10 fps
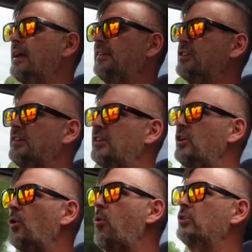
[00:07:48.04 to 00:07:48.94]
It's just
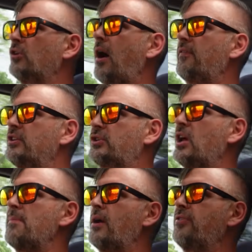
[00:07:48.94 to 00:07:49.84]
the all-wheel drive and
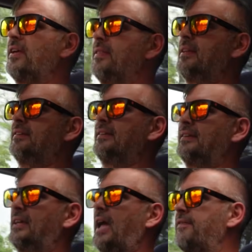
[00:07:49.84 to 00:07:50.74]
turbo thing
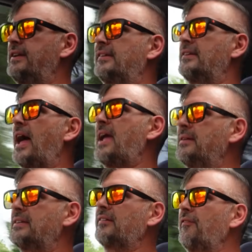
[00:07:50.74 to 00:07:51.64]
that gave it its
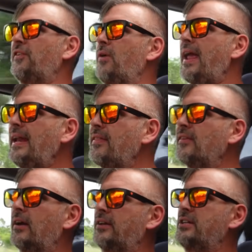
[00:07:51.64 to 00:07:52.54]
name. It doesn't feel
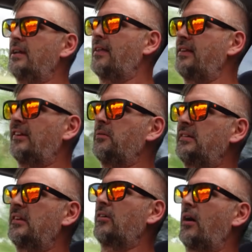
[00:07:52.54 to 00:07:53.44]
anything like a GTR. This thing
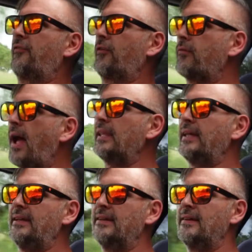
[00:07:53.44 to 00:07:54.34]
was designed for
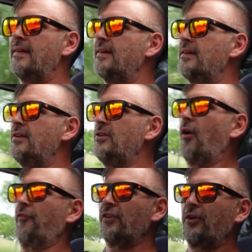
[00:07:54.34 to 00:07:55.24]
rally,
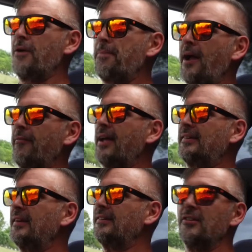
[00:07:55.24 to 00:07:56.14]
not for Group A
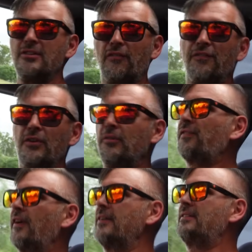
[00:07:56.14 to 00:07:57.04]
racing, so it just feels
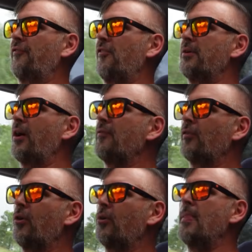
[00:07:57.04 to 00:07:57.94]
very different. But
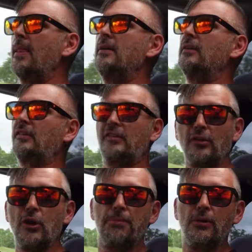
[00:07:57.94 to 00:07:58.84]
overall,
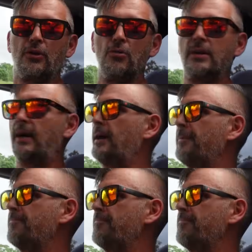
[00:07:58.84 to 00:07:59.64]
super cool car.